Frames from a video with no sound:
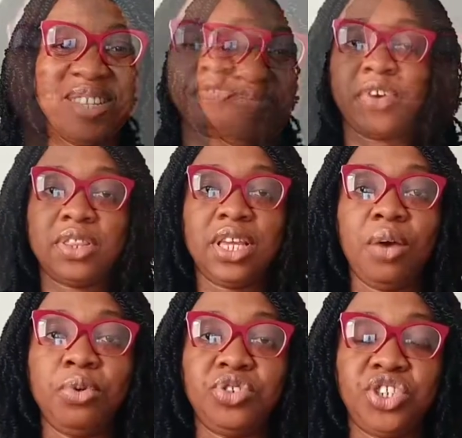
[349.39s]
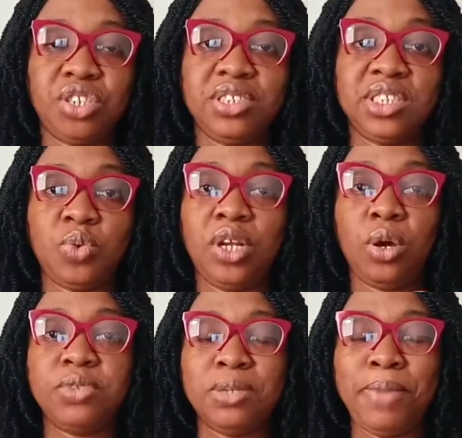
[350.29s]
The fourth thing I want to share is this when it
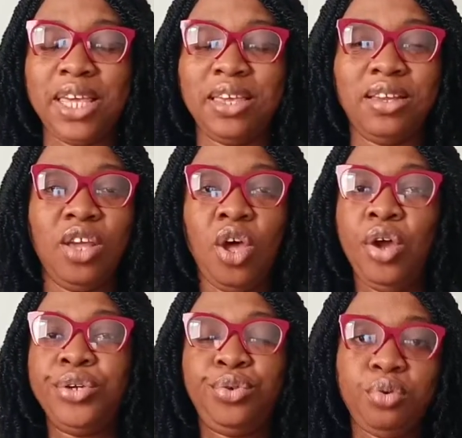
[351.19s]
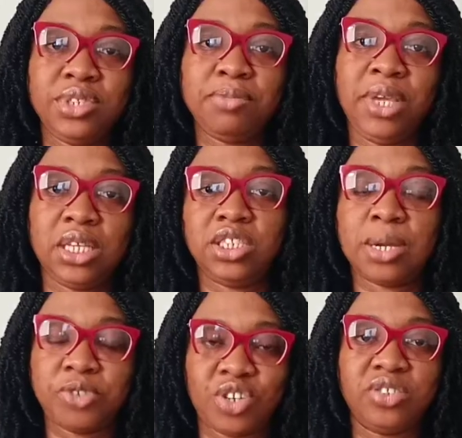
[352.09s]
comes to baking, don't make a
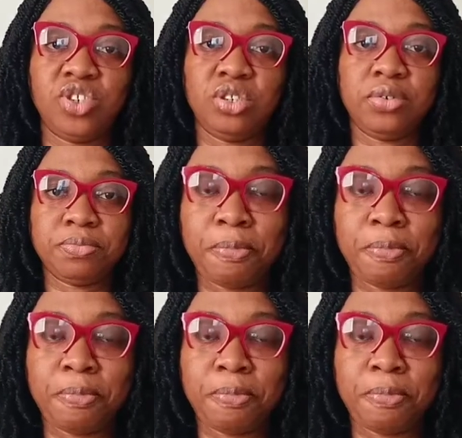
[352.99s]
sharp transition.